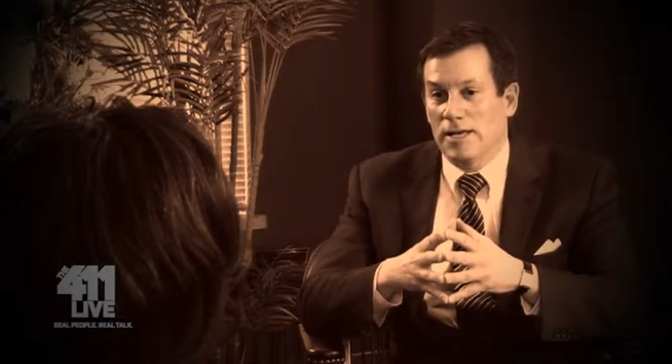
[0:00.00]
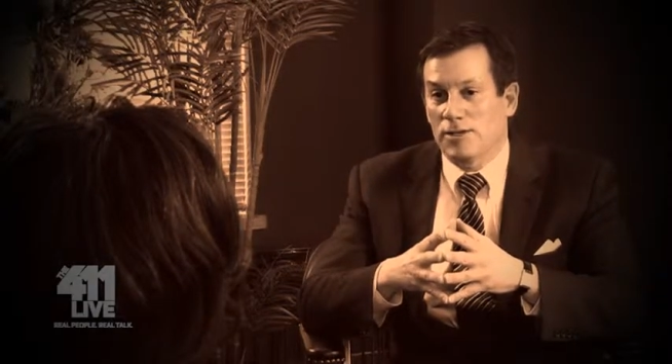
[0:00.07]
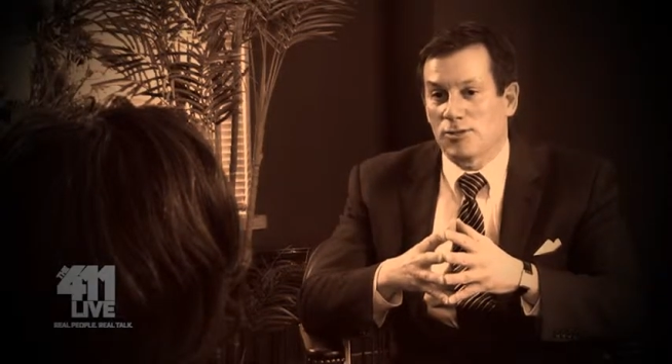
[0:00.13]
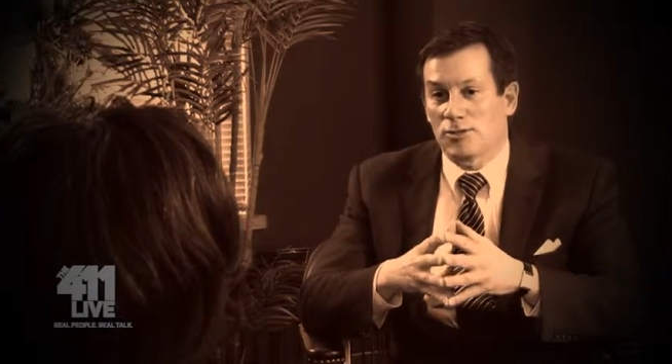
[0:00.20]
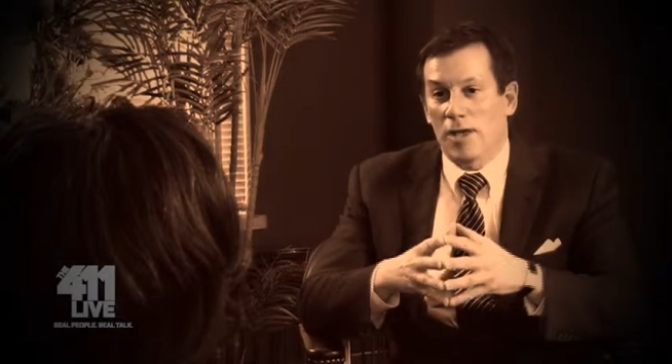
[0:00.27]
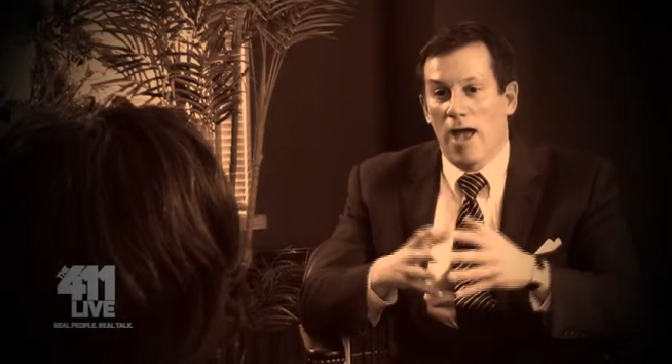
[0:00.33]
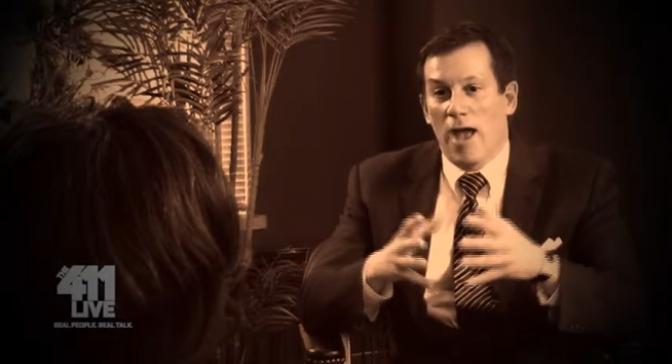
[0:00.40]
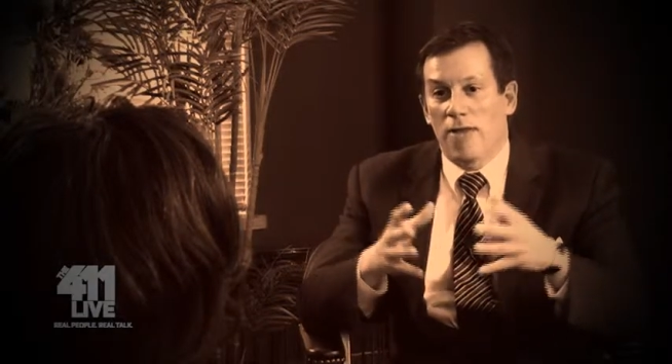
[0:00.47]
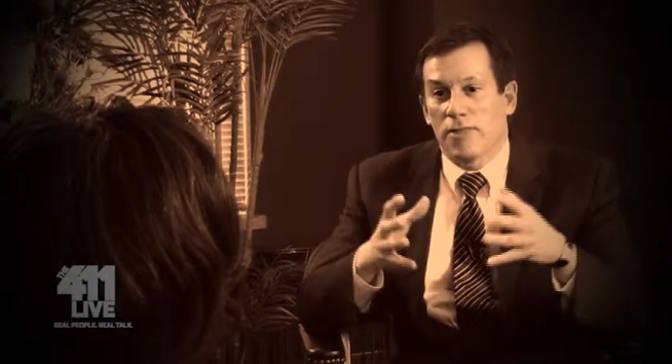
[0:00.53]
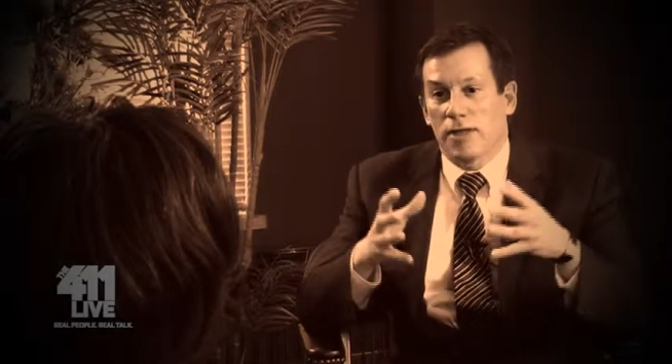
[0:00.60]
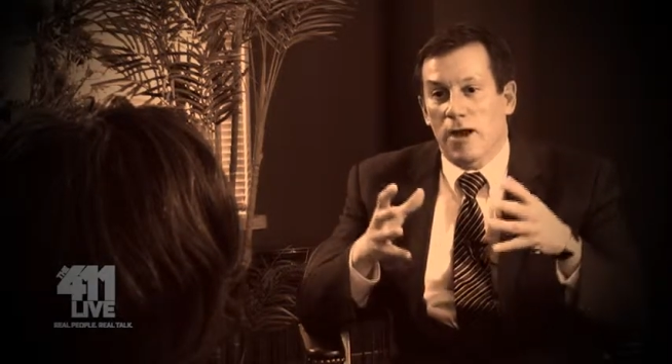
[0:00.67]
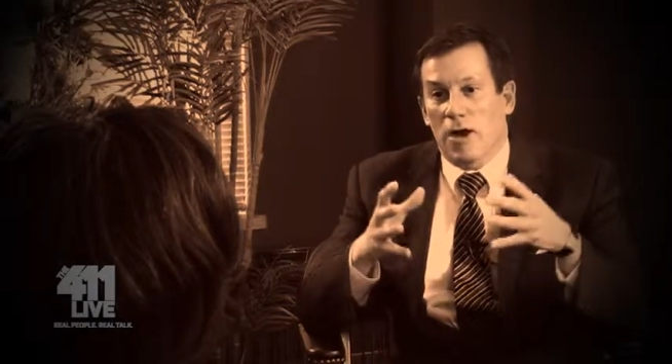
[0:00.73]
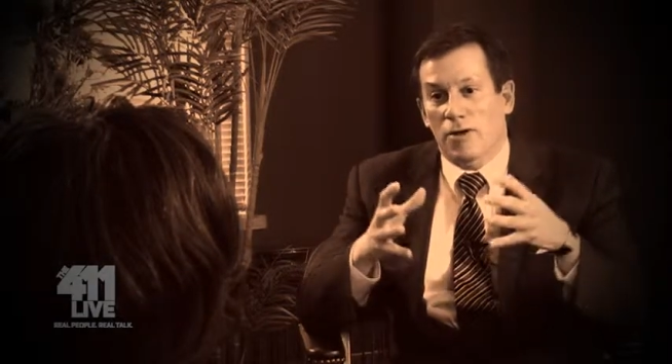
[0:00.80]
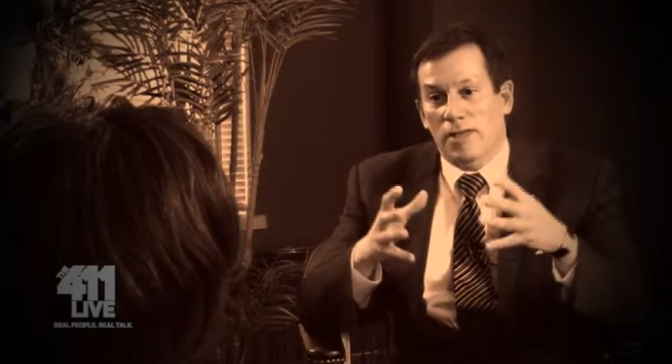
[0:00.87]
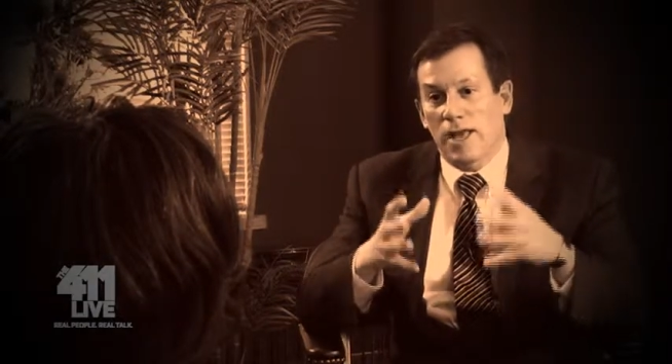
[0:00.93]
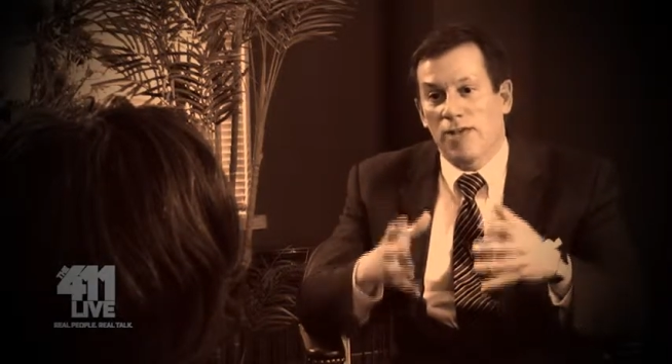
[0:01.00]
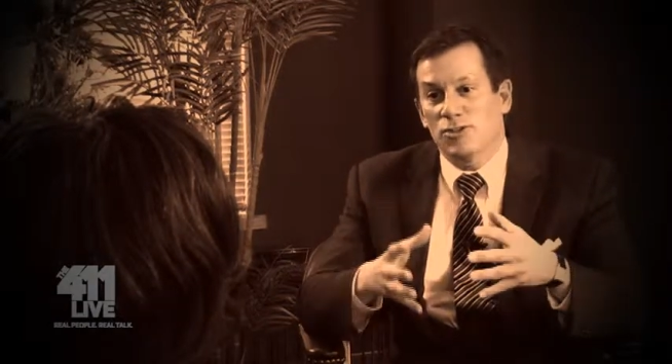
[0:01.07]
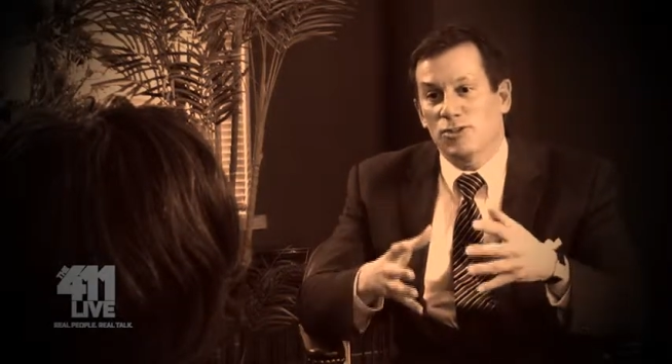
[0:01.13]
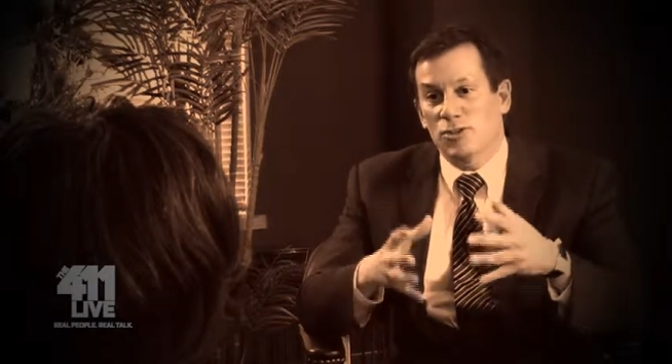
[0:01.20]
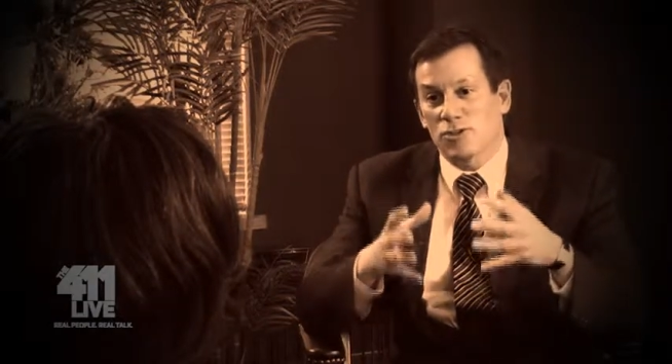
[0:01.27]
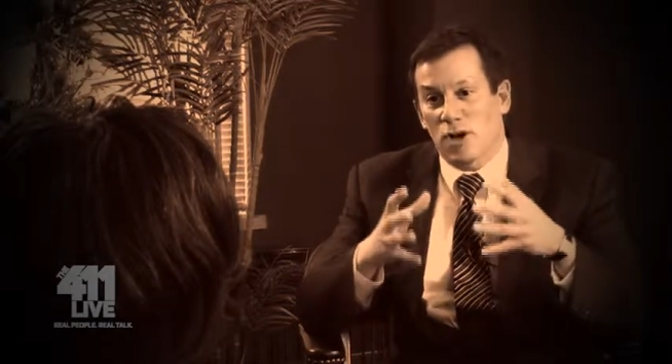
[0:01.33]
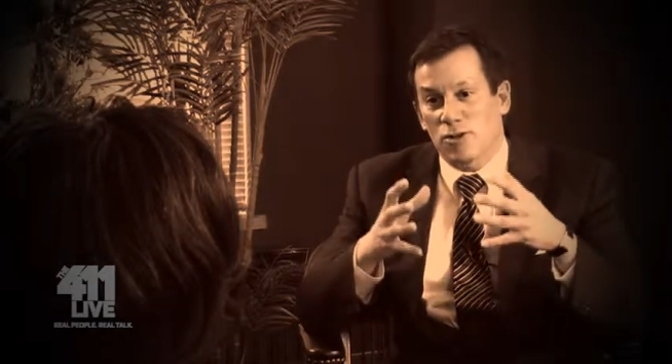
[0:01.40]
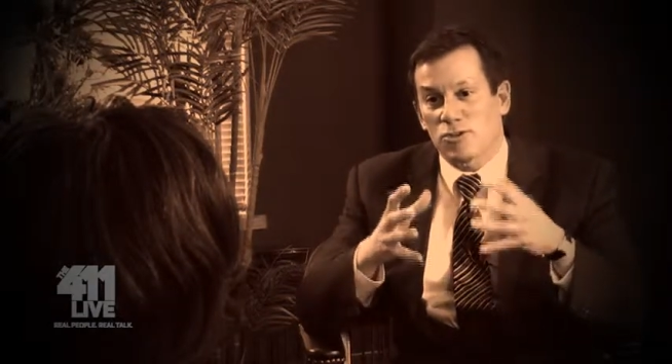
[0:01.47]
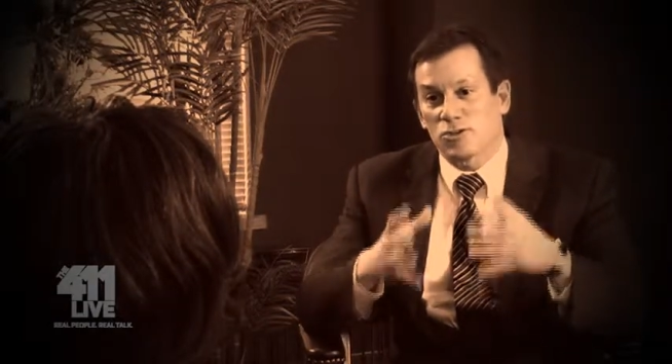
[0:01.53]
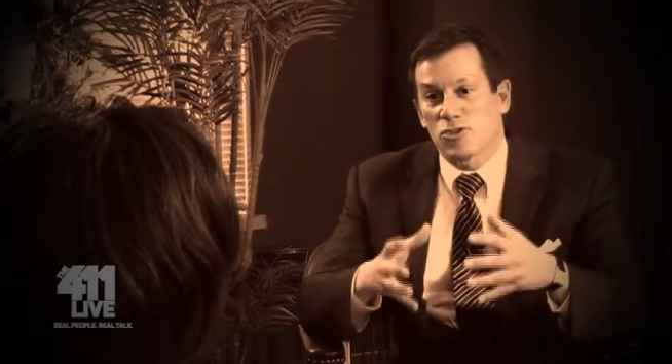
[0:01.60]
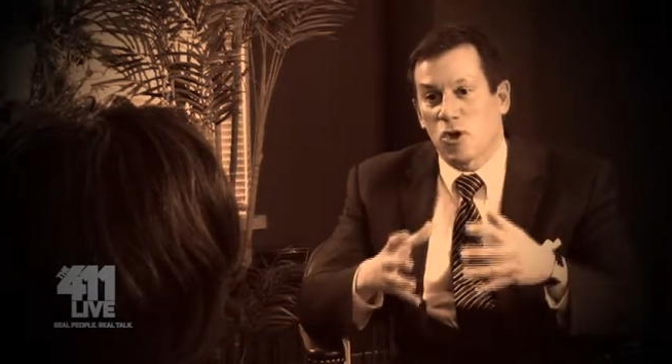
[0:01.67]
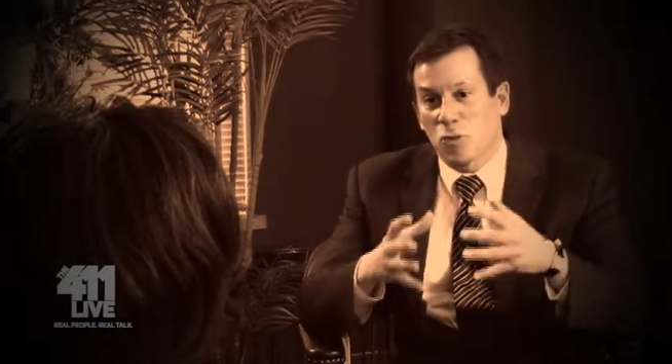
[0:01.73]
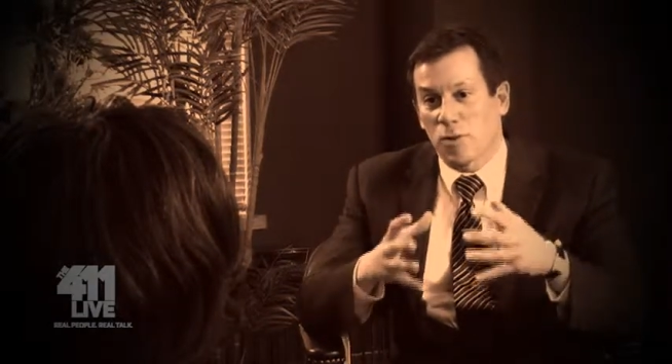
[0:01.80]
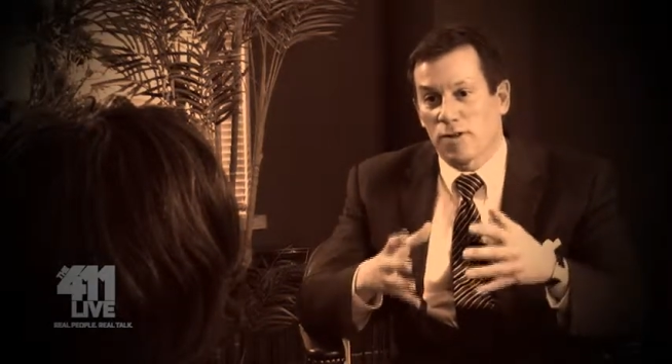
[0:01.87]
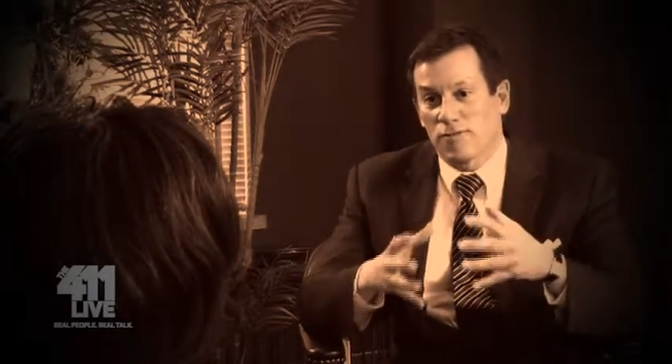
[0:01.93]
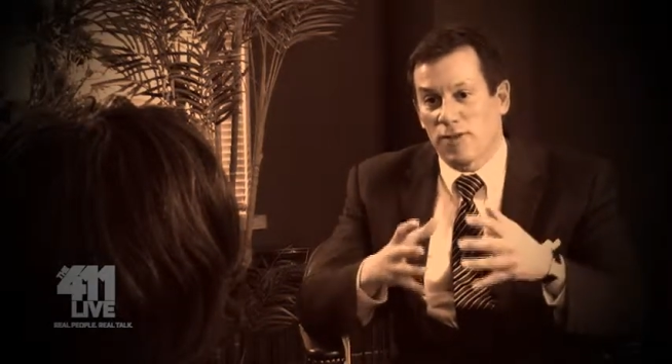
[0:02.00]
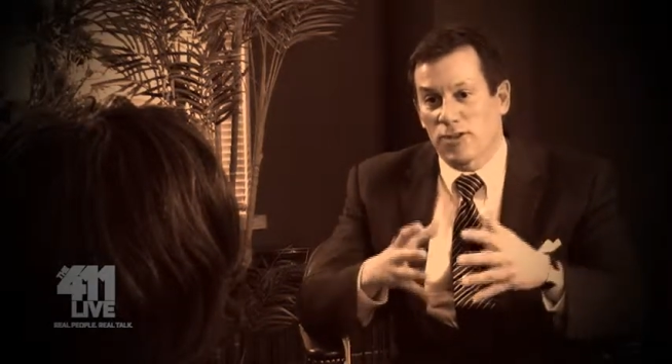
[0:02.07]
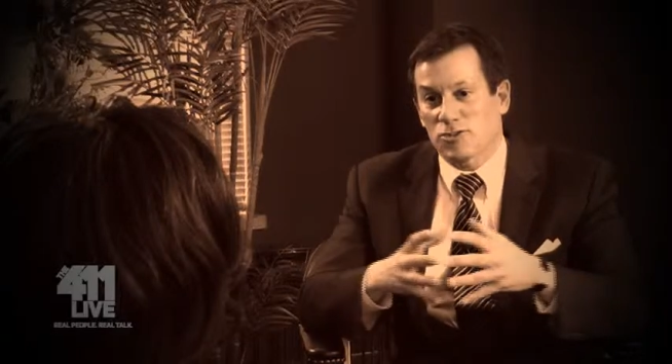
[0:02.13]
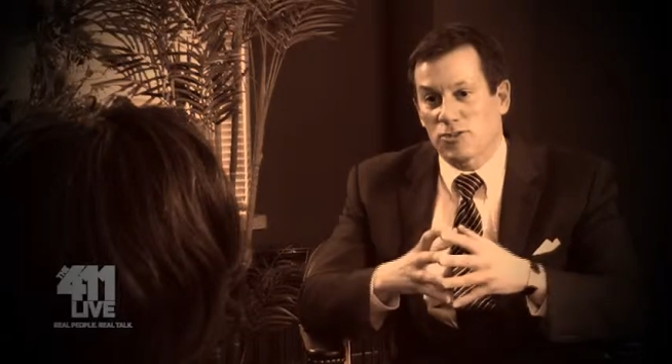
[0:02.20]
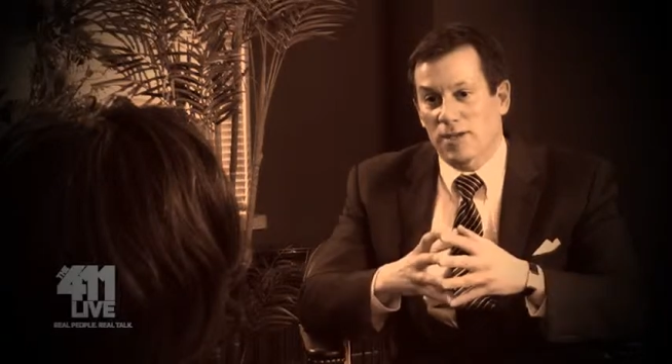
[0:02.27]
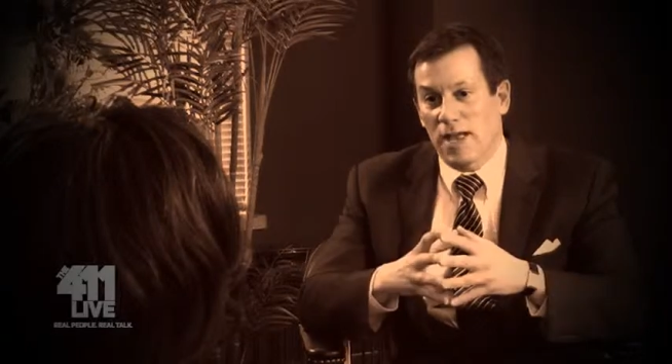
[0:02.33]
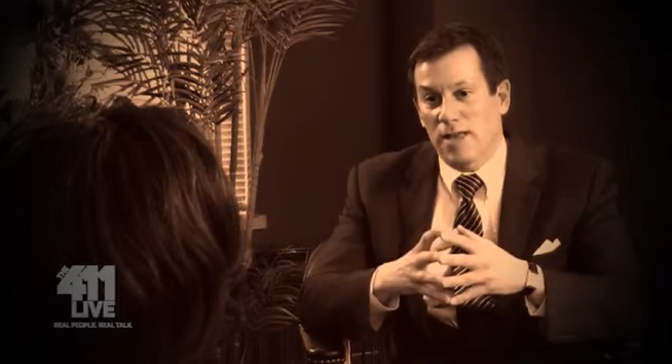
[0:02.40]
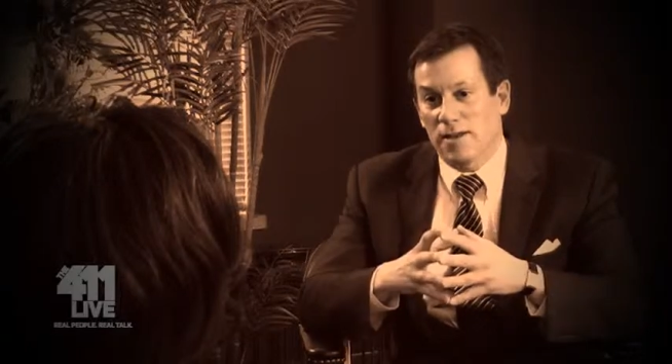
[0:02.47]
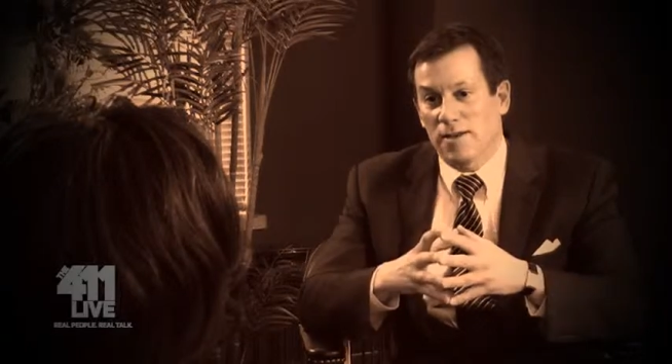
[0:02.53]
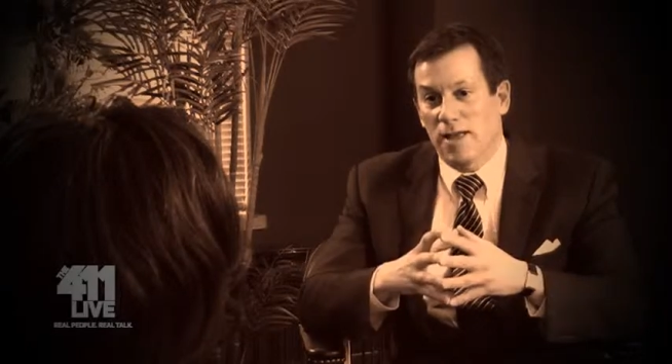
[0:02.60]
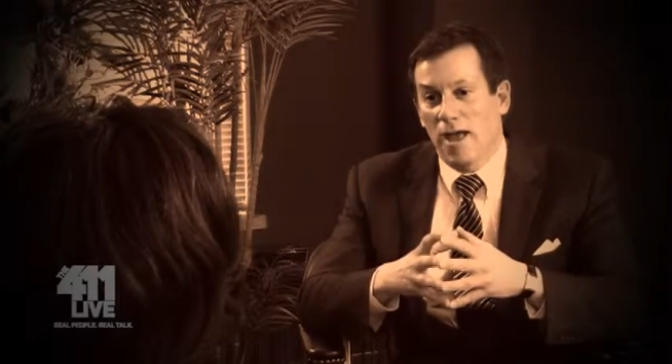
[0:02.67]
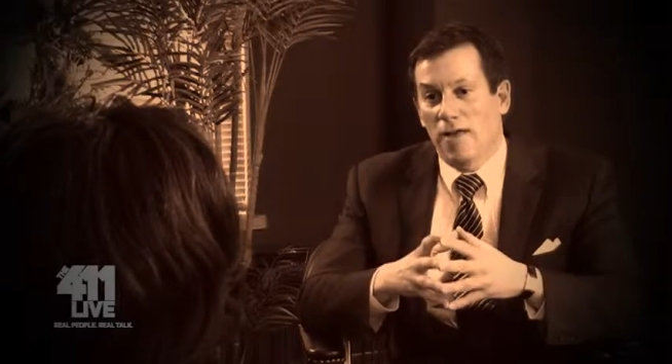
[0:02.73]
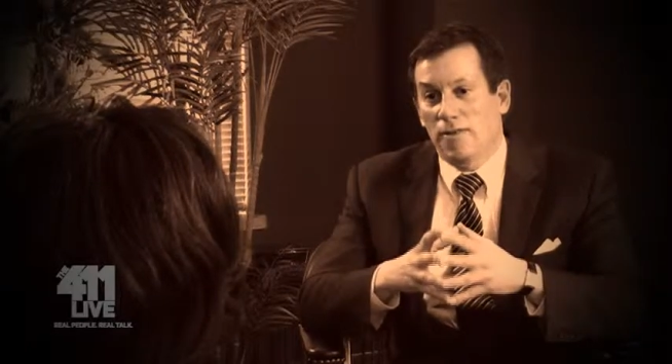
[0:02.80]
is that our cases are so well investigated,